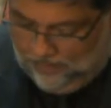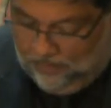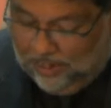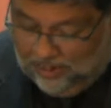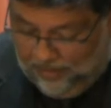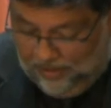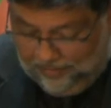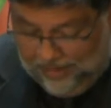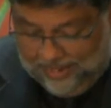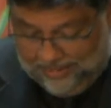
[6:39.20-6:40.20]
Verse
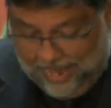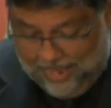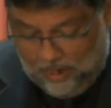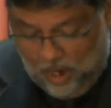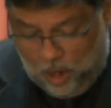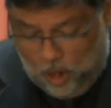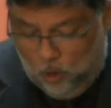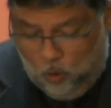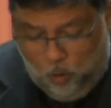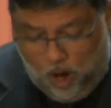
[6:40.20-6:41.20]
15 says,
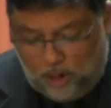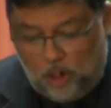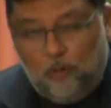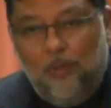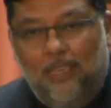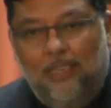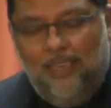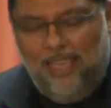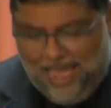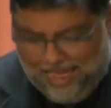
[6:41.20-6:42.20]
you watch me
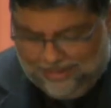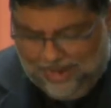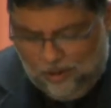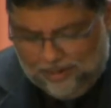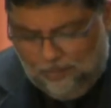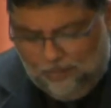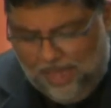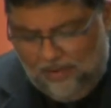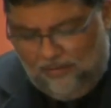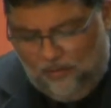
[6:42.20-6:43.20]
as I was
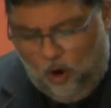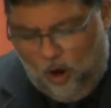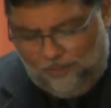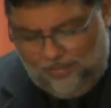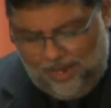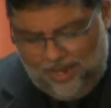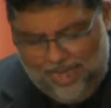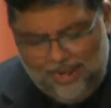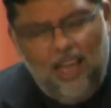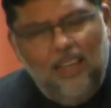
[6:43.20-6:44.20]
being formed
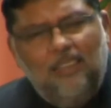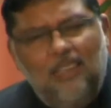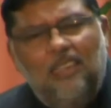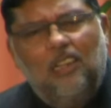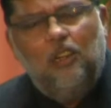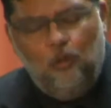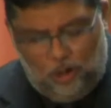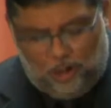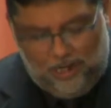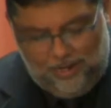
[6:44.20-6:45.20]
in utter
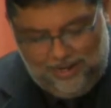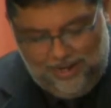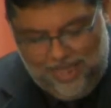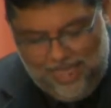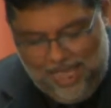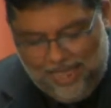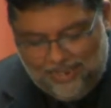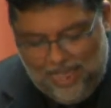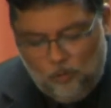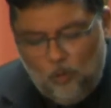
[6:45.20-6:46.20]
seclusion,
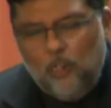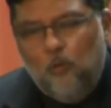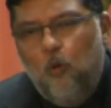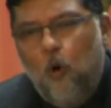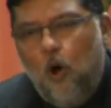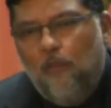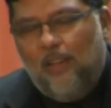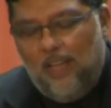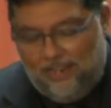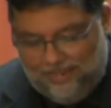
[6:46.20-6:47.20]
as I was
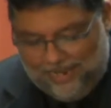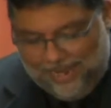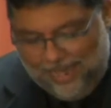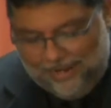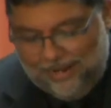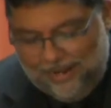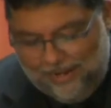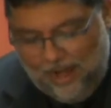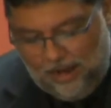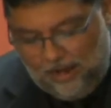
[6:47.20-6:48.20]
woven together in the
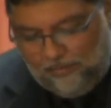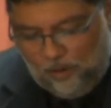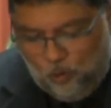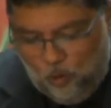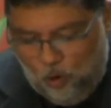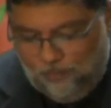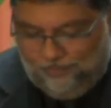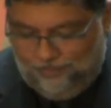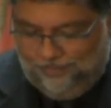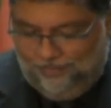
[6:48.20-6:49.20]
dark of the womb.